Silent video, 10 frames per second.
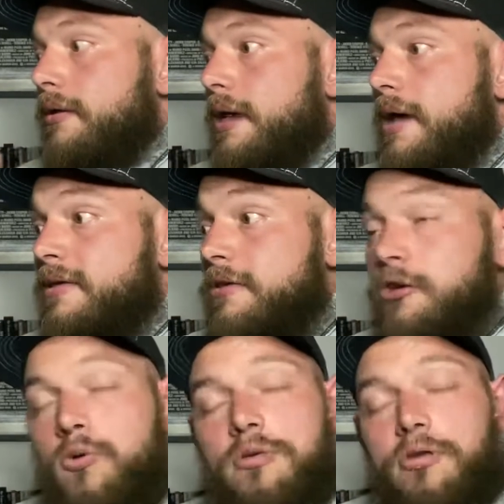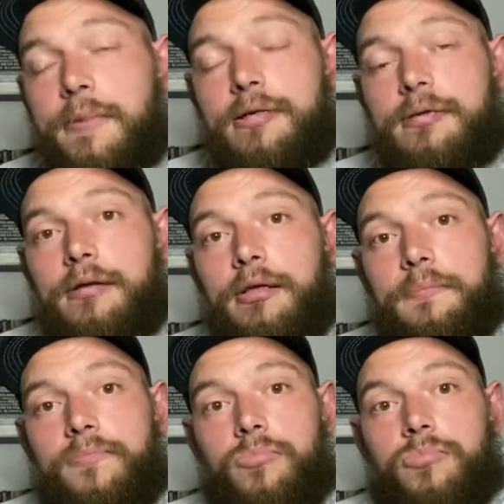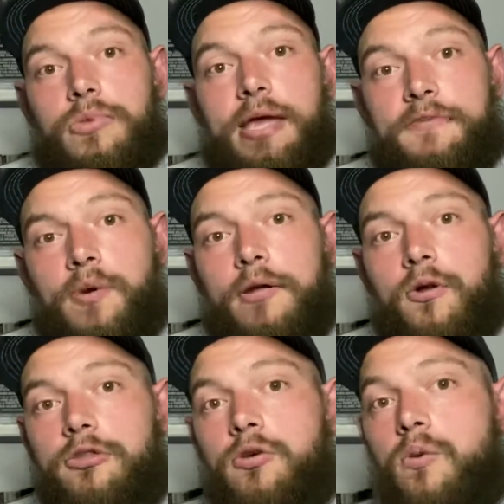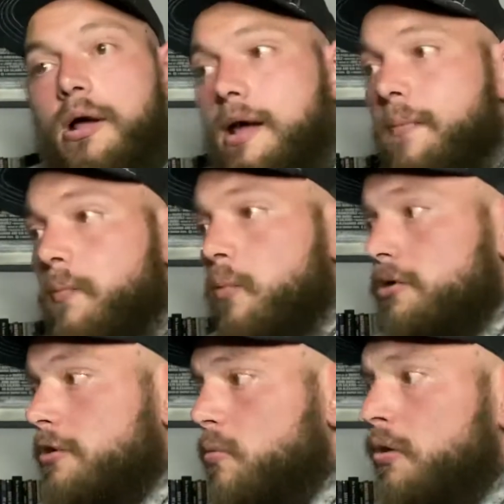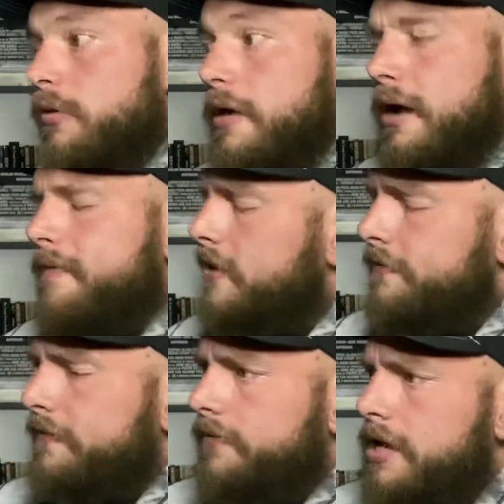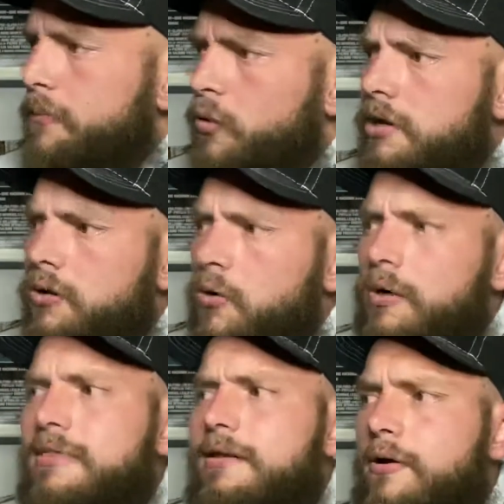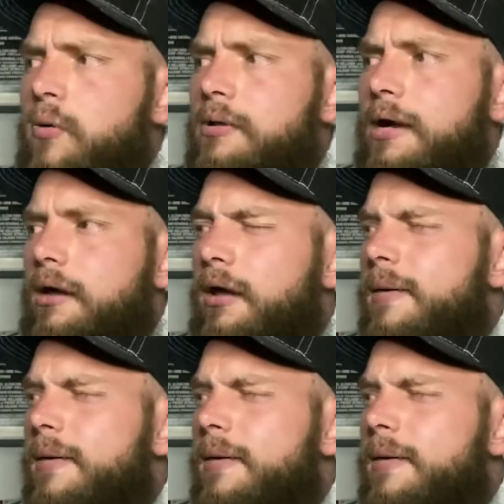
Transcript: excuses, basically. If you get onto one of those, what are they? I forget what they're called. I think they're called like a